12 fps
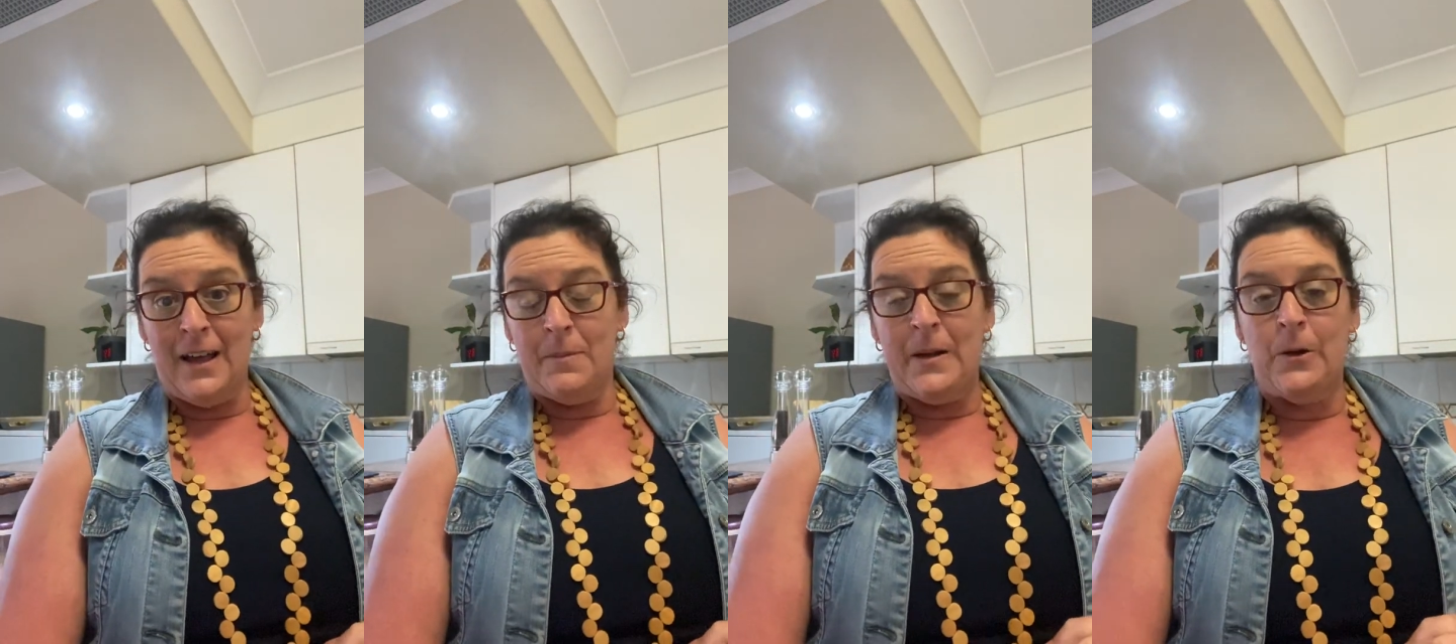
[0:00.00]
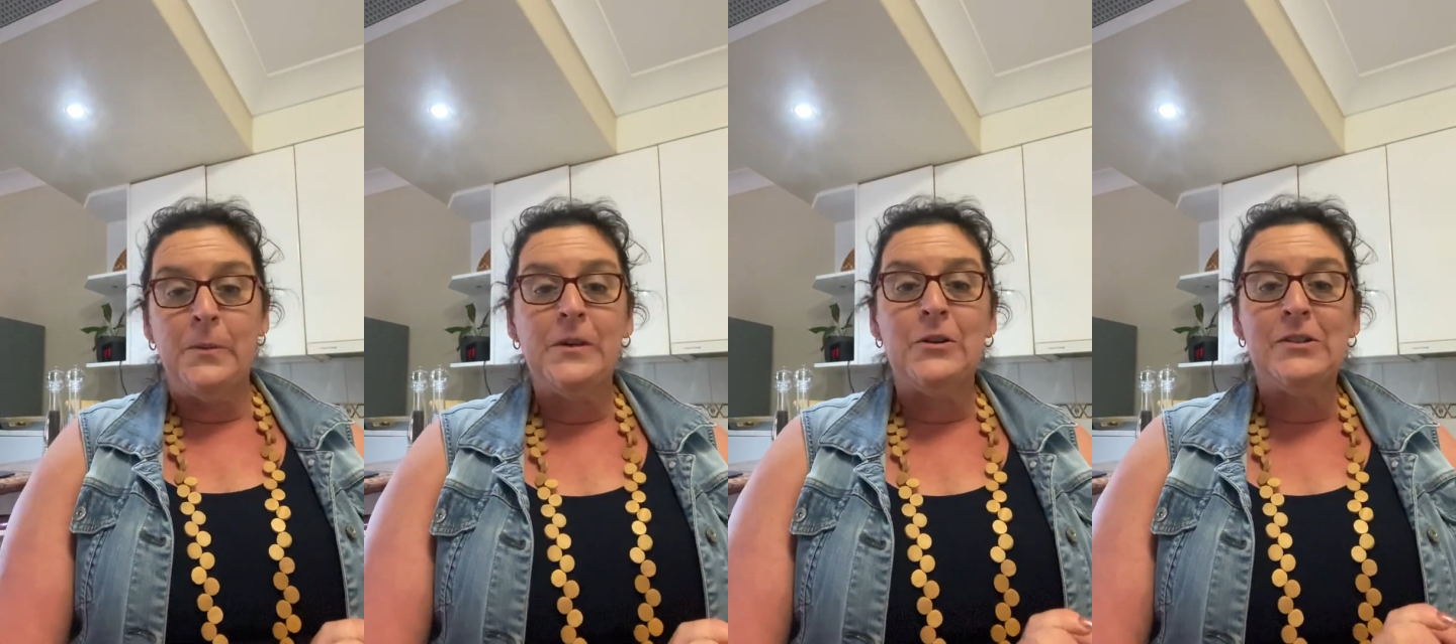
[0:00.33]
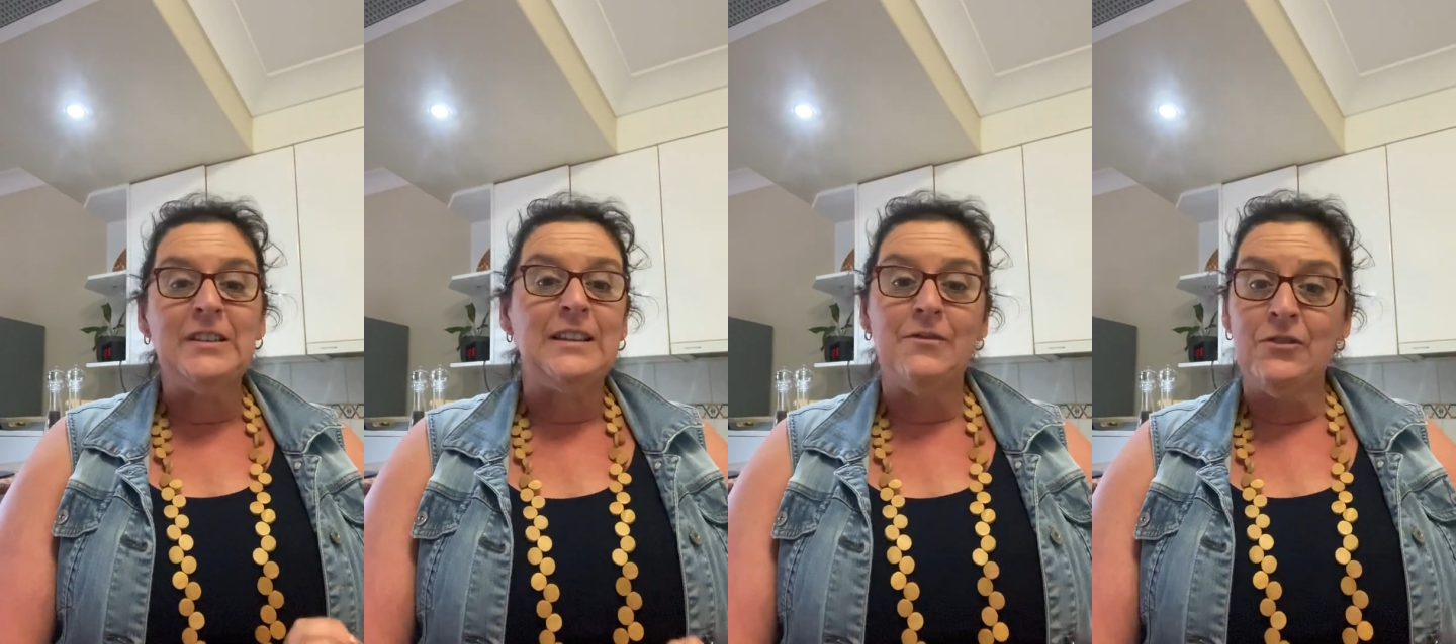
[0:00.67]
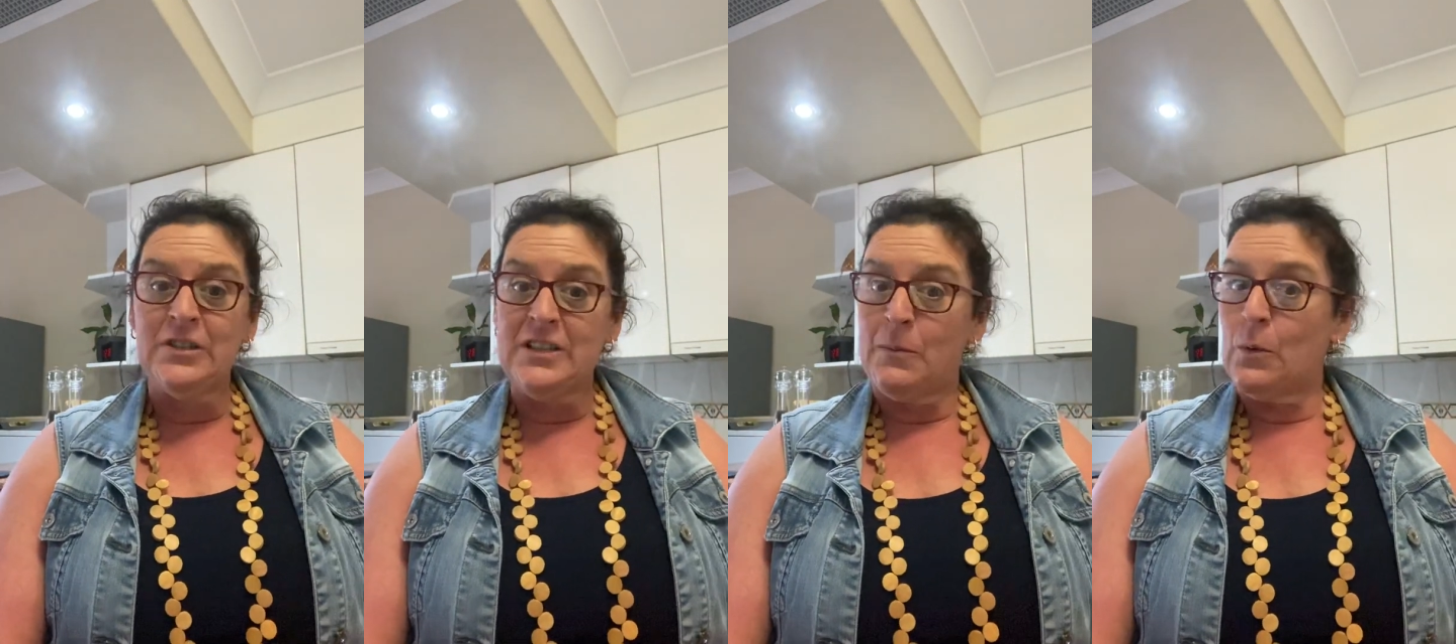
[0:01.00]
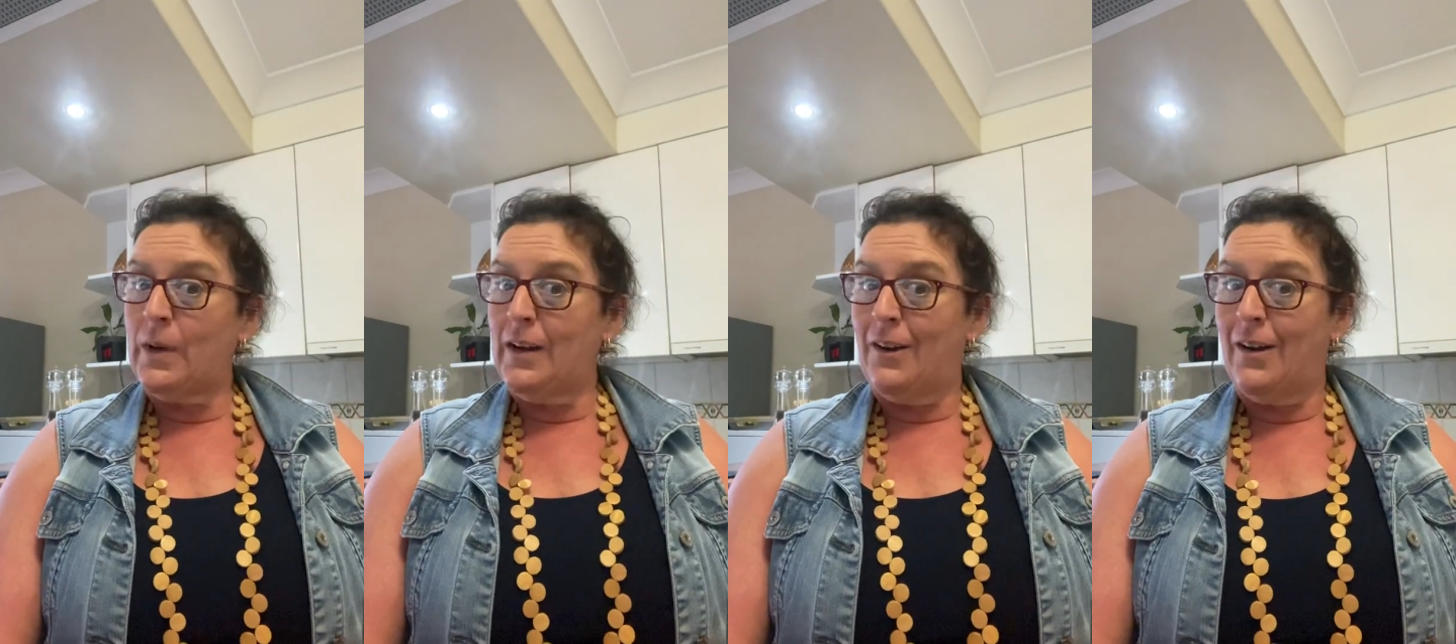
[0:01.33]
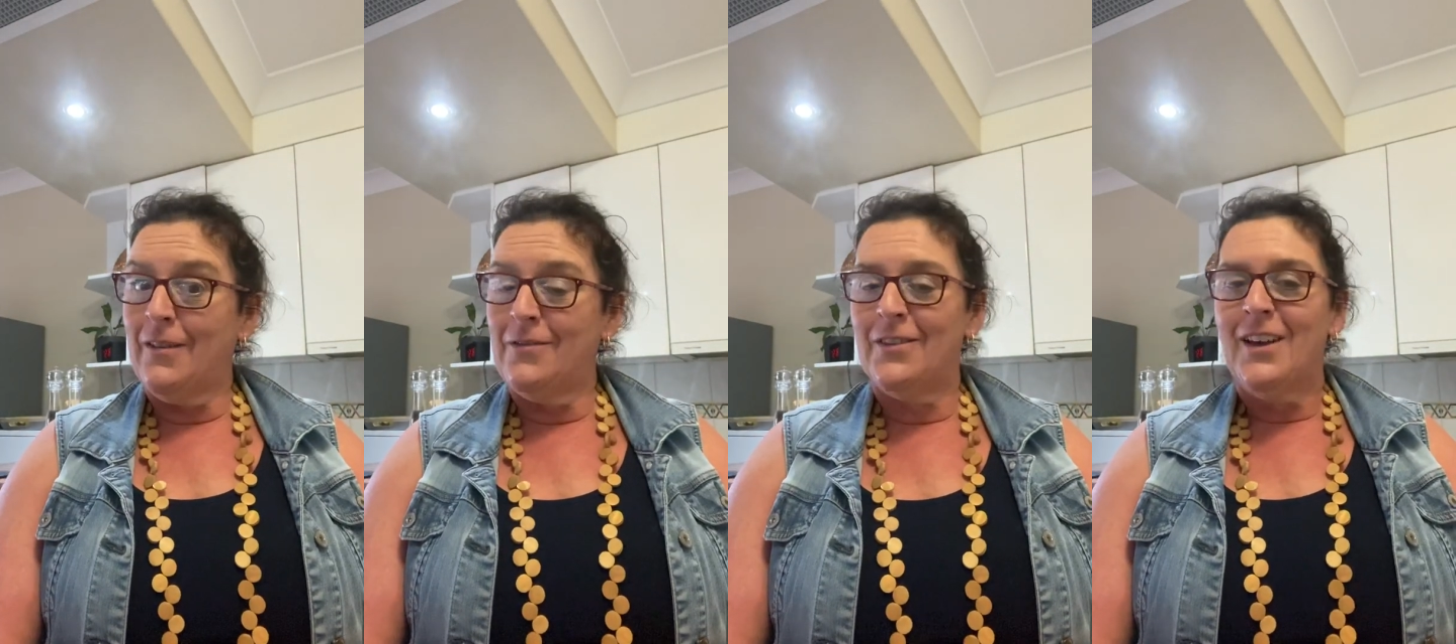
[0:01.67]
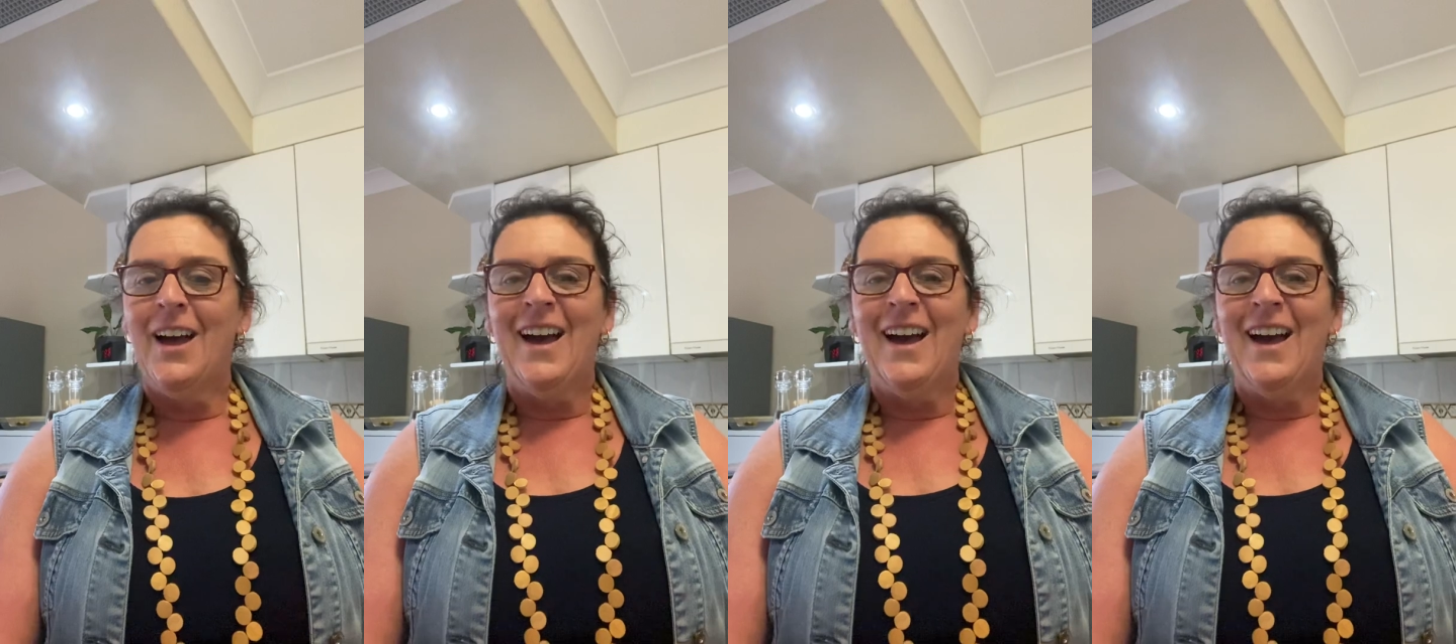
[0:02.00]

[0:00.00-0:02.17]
I'm helping you to live your Tupperware life.